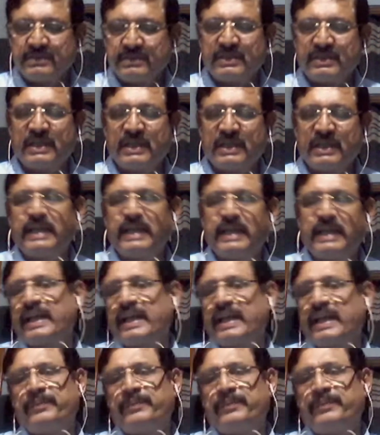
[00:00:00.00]
legal
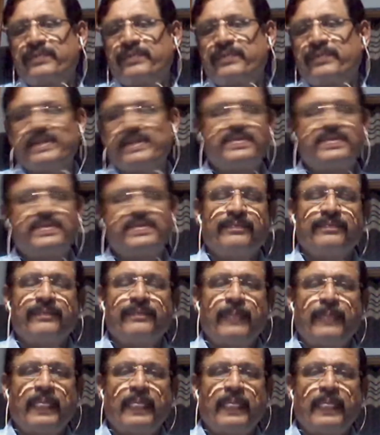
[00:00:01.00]
era. Friends,
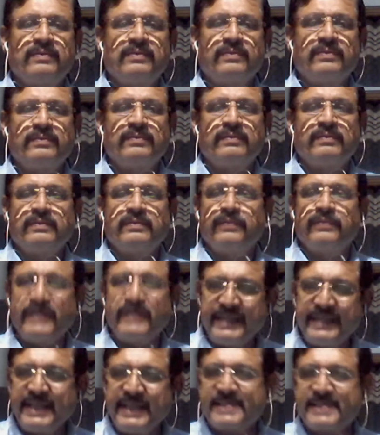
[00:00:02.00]

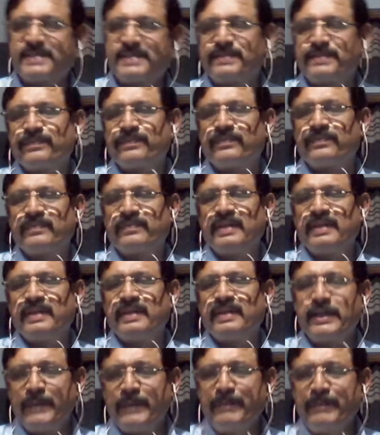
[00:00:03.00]
with this,
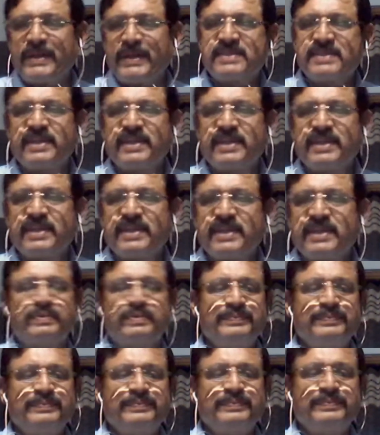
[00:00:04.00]
let me pass on
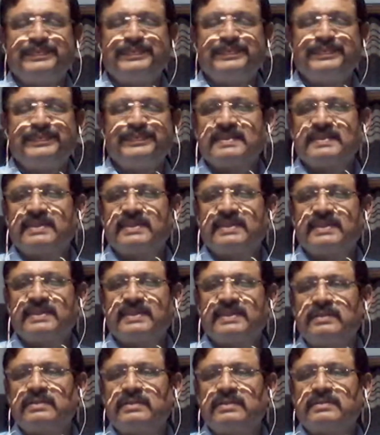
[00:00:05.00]
to
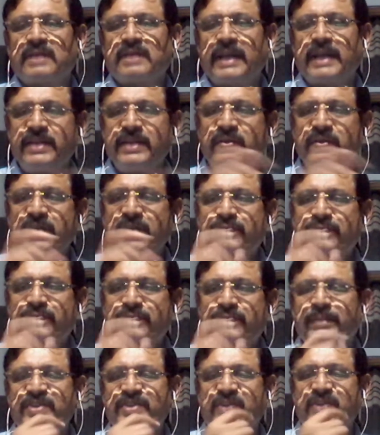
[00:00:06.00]
the Right to
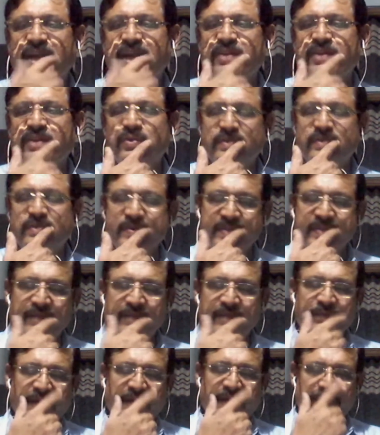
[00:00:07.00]
Information Act
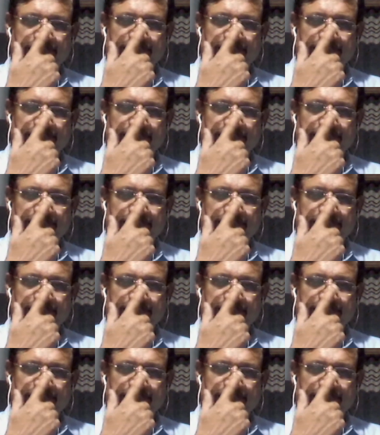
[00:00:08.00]
2005.